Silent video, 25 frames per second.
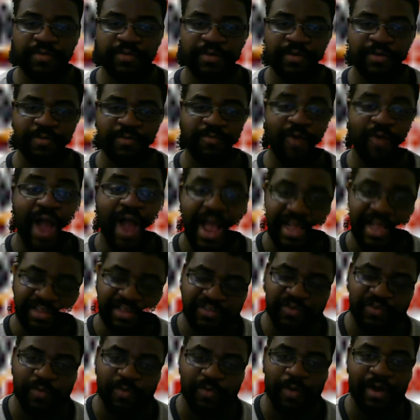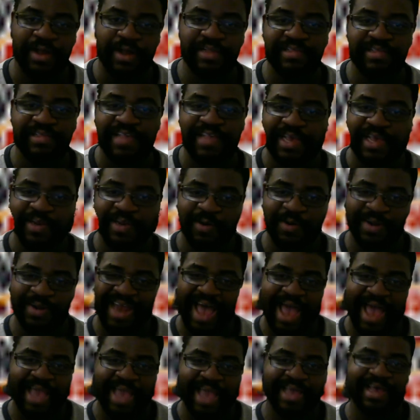Riot Squad, taking on the
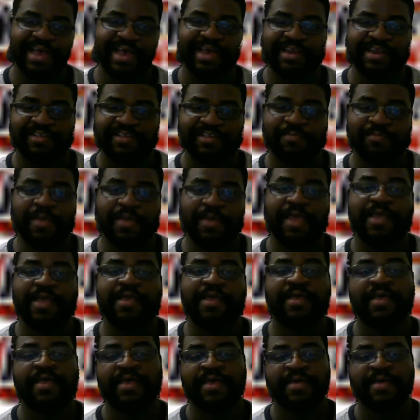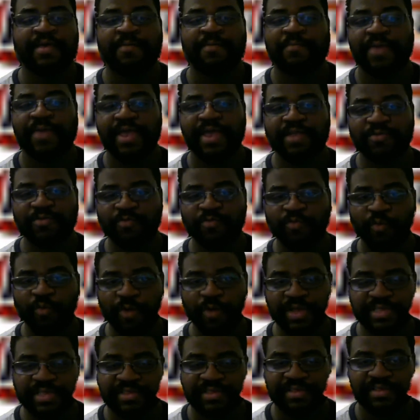Iconics, Peyton
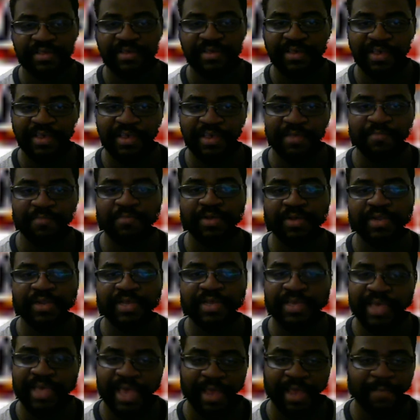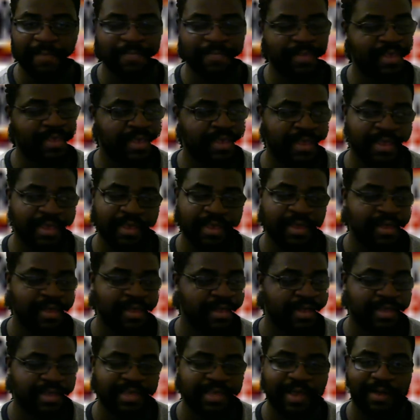Royce, and Billie Kay.
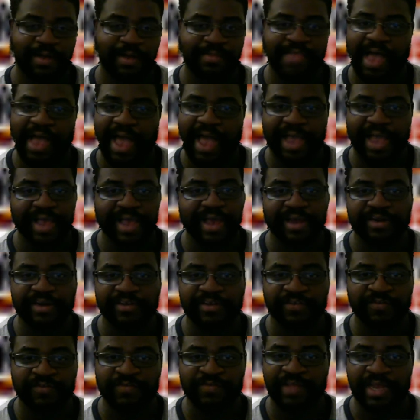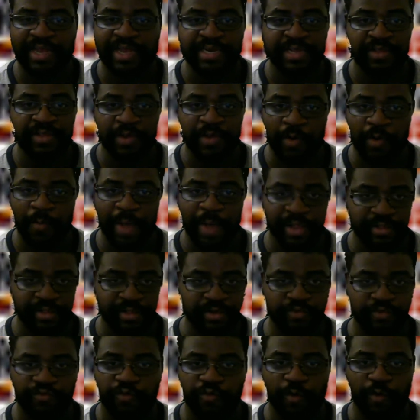Y'all, the Iconics, they need to go back to
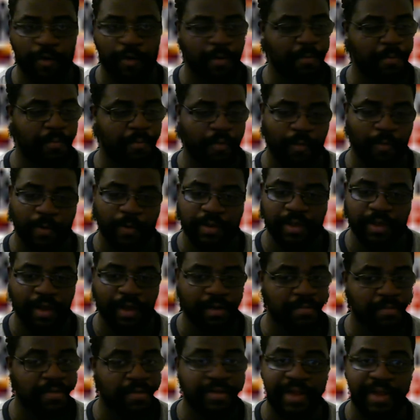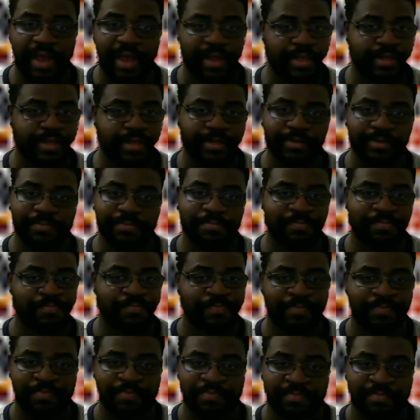the drawing board, y'all. They're not good.
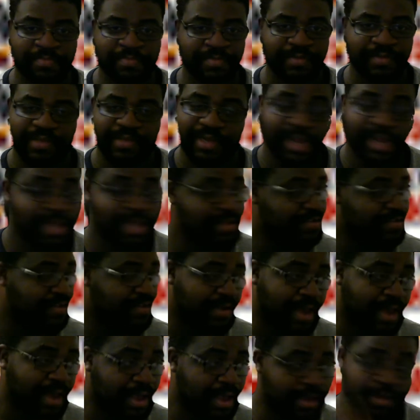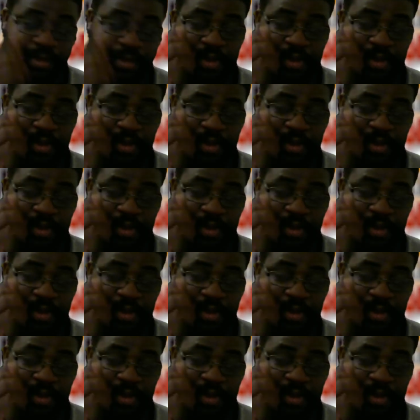The ladies are not good.